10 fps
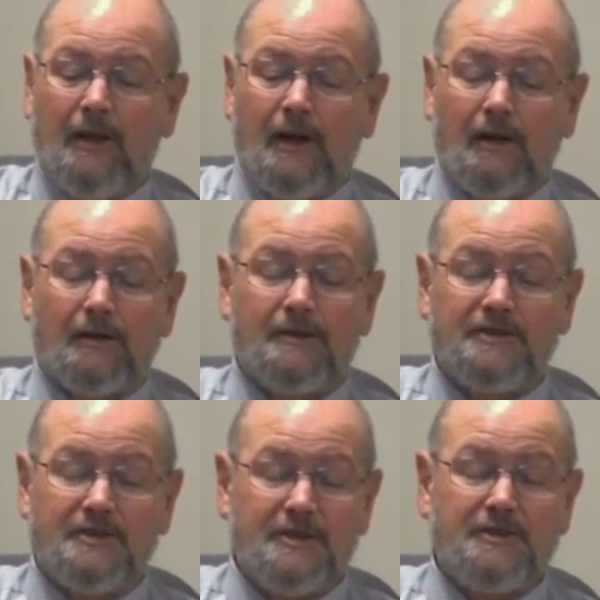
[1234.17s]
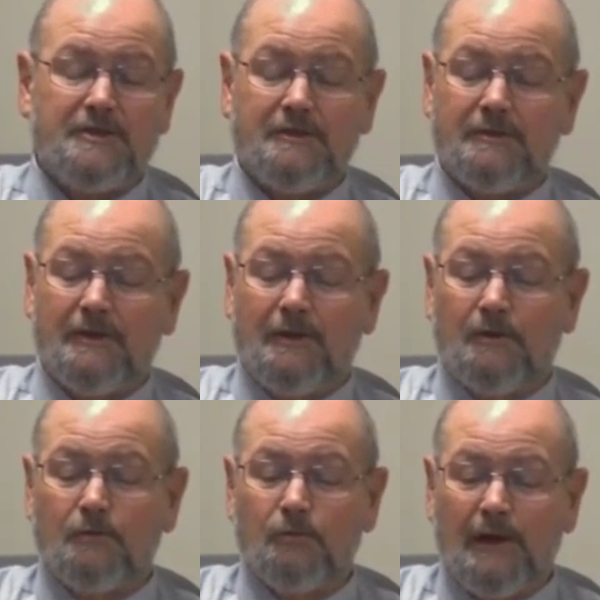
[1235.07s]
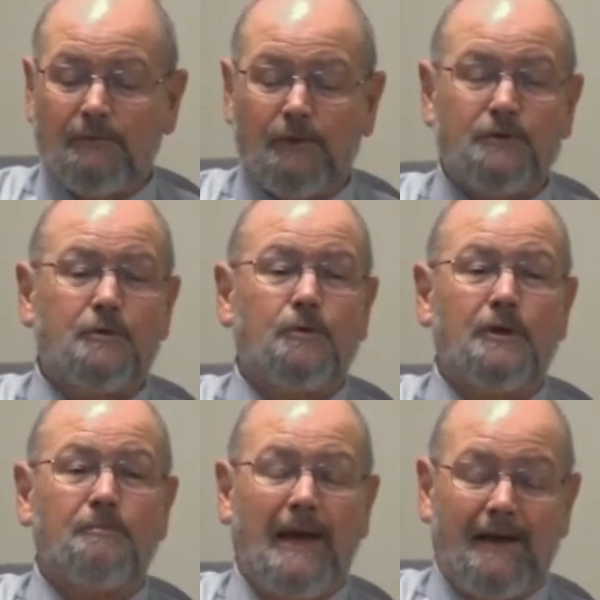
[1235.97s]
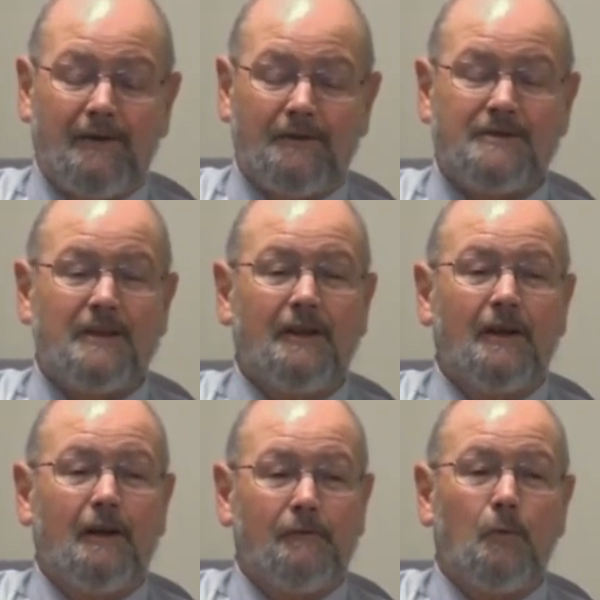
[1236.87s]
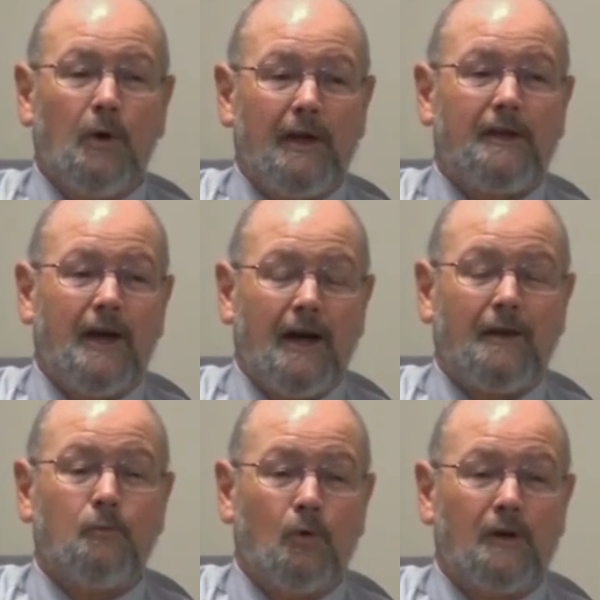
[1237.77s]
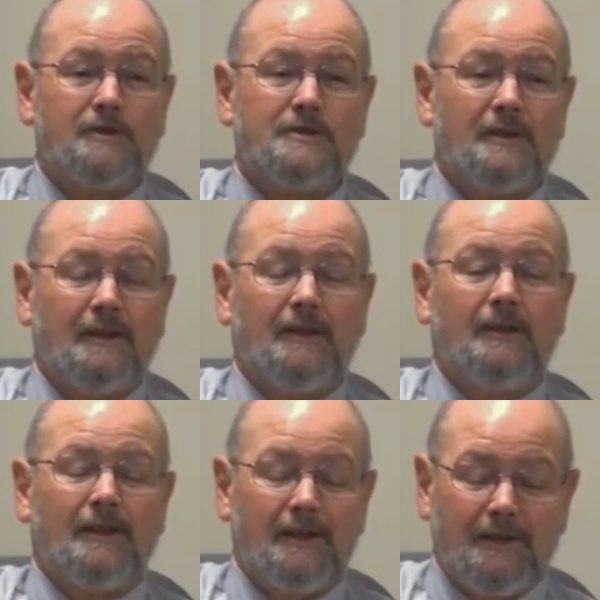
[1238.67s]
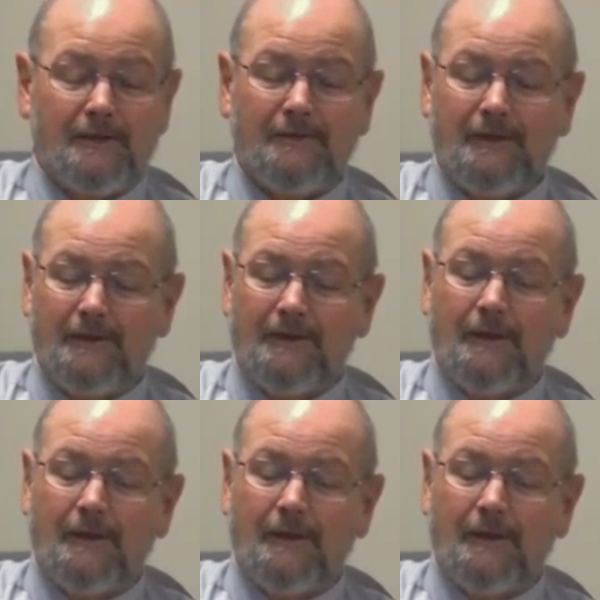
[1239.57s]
are consistent revelatory patterns of the way God works in,